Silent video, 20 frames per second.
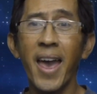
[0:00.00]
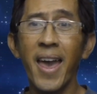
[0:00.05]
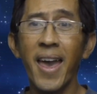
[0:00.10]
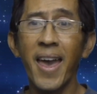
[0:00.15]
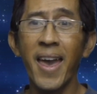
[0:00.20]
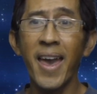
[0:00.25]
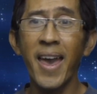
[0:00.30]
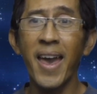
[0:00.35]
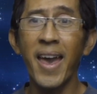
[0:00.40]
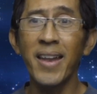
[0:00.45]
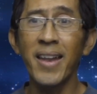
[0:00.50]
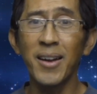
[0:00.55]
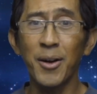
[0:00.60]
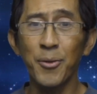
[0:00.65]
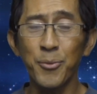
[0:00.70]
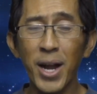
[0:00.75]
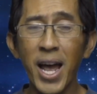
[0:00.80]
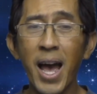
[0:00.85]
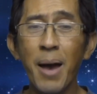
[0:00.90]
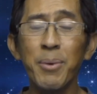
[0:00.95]
and a
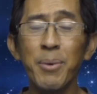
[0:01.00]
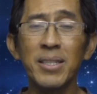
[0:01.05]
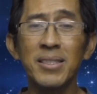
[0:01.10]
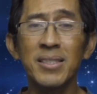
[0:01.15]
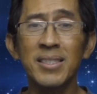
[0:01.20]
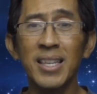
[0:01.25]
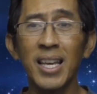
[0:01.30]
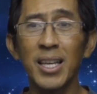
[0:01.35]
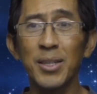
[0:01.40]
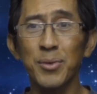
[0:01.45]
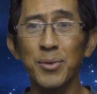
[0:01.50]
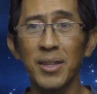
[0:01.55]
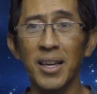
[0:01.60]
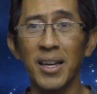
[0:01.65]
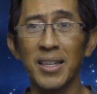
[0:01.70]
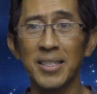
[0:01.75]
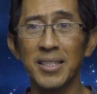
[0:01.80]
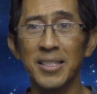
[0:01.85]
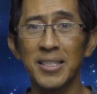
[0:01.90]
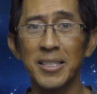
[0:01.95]
rabbit stays with
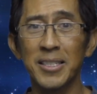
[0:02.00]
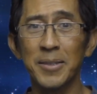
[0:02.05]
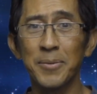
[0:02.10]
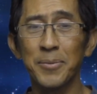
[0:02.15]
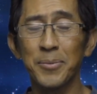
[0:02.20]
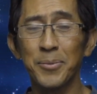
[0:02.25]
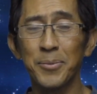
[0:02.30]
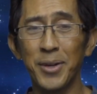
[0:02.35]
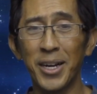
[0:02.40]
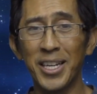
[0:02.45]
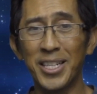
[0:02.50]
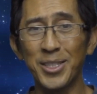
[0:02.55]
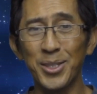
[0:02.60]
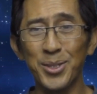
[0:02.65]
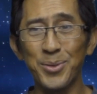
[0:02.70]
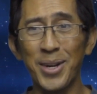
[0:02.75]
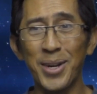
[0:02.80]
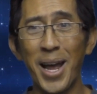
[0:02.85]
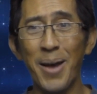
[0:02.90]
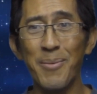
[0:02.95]
us, Rachel
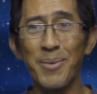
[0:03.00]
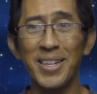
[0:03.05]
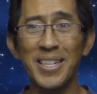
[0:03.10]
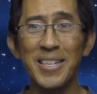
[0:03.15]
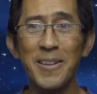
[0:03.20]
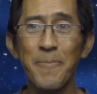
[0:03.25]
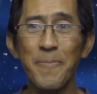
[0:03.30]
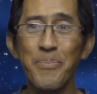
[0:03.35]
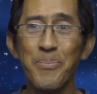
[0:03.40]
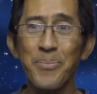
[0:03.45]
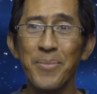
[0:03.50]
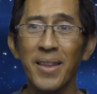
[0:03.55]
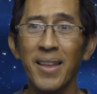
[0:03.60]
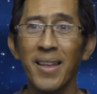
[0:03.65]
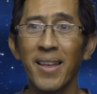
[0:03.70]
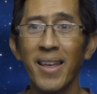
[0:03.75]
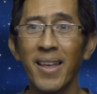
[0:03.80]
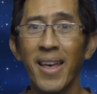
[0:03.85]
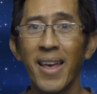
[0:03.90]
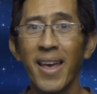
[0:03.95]
Rabbit.
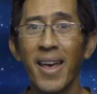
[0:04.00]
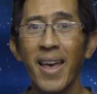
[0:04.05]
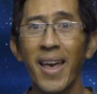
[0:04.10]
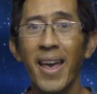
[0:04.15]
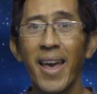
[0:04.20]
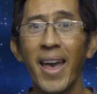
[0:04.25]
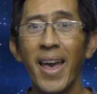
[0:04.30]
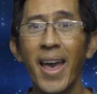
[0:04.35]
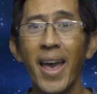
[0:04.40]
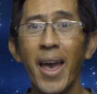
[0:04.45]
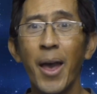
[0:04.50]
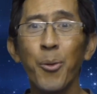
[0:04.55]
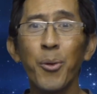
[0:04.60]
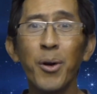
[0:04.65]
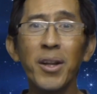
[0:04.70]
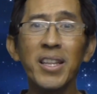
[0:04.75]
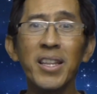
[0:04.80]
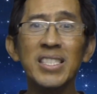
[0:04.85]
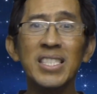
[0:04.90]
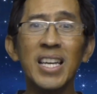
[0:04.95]
And
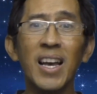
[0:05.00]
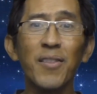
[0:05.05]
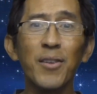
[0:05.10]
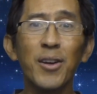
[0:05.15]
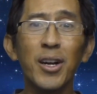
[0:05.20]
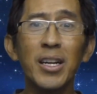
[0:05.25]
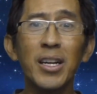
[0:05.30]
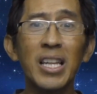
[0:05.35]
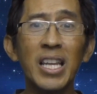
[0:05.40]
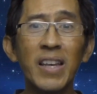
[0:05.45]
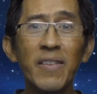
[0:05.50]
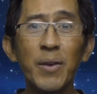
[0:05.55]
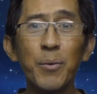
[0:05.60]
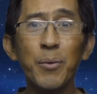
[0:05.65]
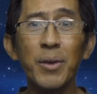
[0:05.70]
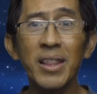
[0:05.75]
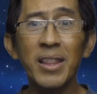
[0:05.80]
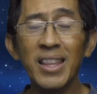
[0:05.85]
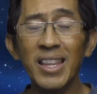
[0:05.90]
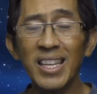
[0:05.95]
one of the things I learned living
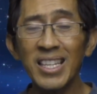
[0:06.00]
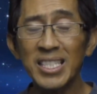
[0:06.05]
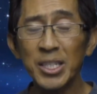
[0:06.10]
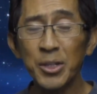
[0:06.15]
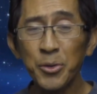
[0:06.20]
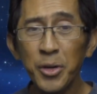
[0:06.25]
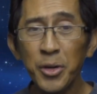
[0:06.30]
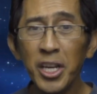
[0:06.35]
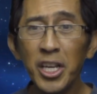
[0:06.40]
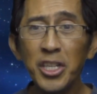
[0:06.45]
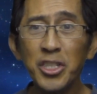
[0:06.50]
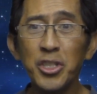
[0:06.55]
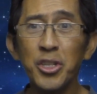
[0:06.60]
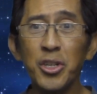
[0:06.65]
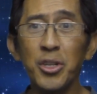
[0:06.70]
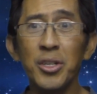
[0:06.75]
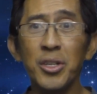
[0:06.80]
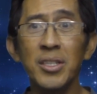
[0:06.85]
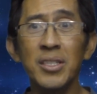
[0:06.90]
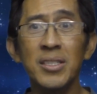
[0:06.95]
with these
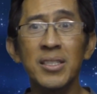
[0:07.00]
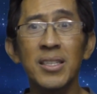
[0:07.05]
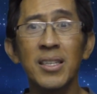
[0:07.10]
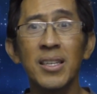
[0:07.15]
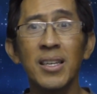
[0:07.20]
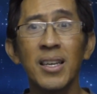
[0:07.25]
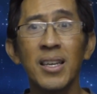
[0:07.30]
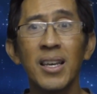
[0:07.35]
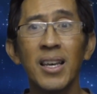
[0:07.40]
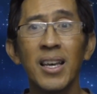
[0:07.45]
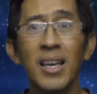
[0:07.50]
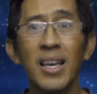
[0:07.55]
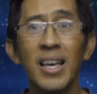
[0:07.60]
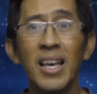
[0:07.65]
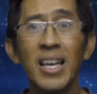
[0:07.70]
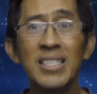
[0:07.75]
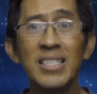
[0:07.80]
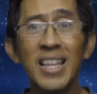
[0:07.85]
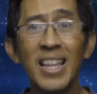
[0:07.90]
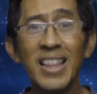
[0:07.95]
creatures
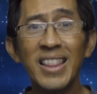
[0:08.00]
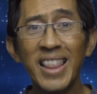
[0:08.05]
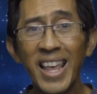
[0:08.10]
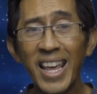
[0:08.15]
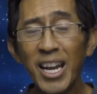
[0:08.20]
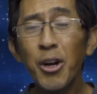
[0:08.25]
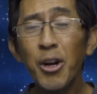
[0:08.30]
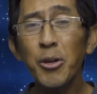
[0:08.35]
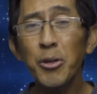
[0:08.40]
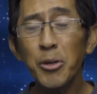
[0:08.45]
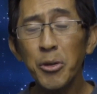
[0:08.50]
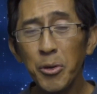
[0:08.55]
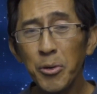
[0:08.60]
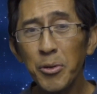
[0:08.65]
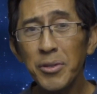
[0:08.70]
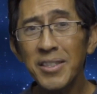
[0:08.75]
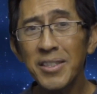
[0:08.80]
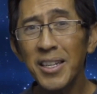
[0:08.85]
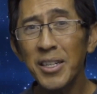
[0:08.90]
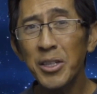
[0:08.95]
is that they don't
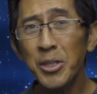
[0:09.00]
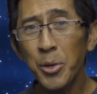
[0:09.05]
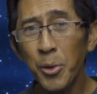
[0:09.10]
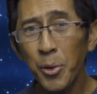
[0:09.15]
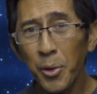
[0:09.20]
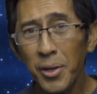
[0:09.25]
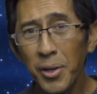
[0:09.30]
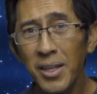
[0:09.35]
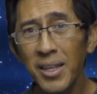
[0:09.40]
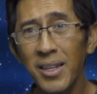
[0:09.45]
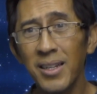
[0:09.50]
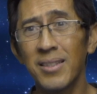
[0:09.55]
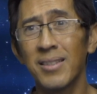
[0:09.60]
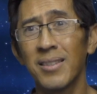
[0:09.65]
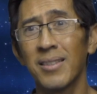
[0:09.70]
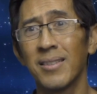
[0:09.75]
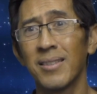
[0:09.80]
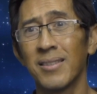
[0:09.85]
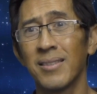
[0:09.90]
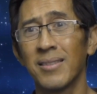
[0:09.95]
use the
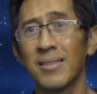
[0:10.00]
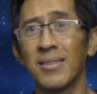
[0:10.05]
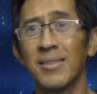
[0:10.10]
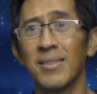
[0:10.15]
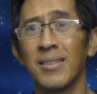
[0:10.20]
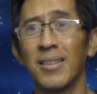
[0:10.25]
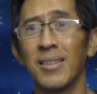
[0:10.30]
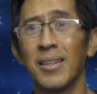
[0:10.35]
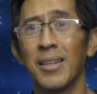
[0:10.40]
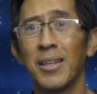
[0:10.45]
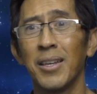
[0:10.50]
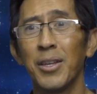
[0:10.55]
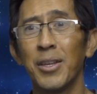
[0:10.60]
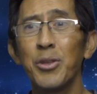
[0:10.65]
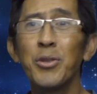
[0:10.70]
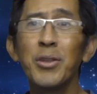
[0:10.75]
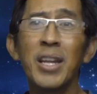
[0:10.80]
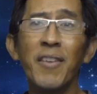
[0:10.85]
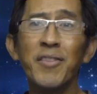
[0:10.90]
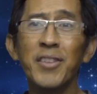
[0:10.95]
toilet.
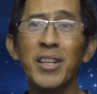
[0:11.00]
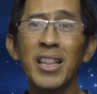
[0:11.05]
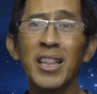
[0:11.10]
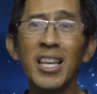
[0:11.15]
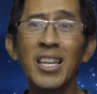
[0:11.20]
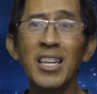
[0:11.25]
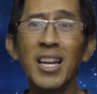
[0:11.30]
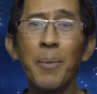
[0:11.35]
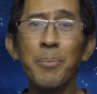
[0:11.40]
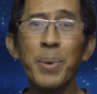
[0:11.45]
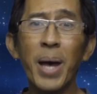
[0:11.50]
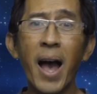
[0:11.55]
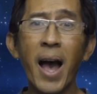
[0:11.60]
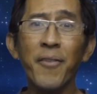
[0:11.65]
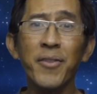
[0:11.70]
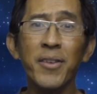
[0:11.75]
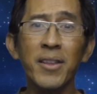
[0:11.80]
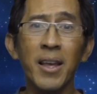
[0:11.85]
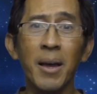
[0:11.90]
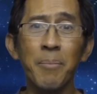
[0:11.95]
You'd have to clean up
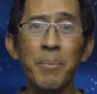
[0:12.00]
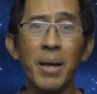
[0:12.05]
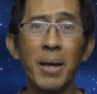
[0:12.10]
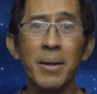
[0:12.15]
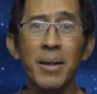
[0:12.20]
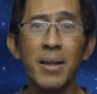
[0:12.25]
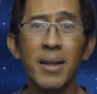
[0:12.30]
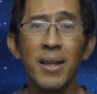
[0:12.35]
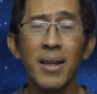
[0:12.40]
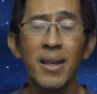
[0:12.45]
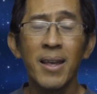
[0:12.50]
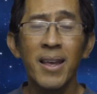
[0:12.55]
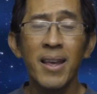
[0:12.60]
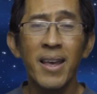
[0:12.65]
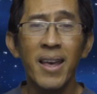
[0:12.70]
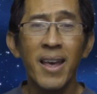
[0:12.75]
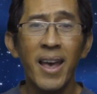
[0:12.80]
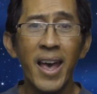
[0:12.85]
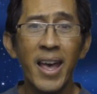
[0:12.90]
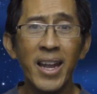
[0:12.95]
after them.
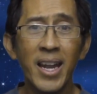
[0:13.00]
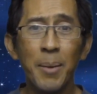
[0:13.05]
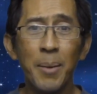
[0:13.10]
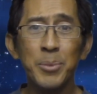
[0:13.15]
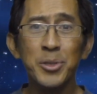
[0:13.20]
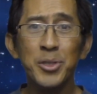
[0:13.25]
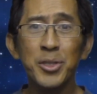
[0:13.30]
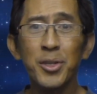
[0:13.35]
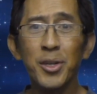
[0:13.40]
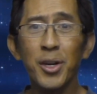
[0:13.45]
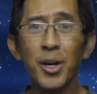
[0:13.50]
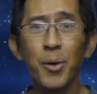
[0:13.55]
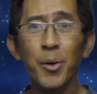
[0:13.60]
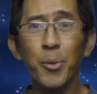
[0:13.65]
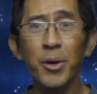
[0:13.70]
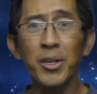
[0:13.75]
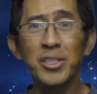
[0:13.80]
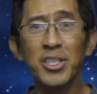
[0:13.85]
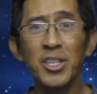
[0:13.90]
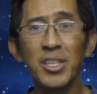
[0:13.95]
And I'm sure
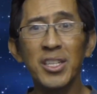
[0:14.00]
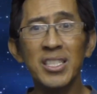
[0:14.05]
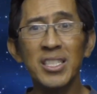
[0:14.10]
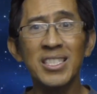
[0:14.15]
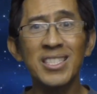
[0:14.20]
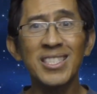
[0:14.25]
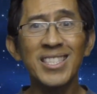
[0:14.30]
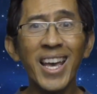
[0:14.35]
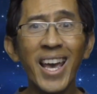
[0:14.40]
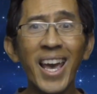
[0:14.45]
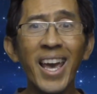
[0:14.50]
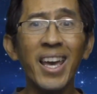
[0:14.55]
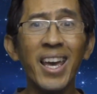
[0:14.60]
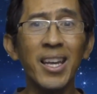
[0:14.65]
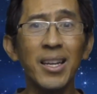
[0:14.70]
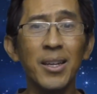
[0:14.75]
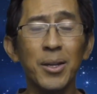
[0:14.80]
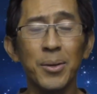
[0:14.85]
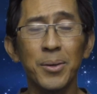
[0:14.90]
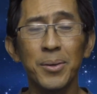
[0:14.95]
where Jesus
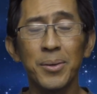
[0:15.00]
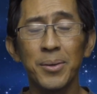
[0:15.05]
stayed,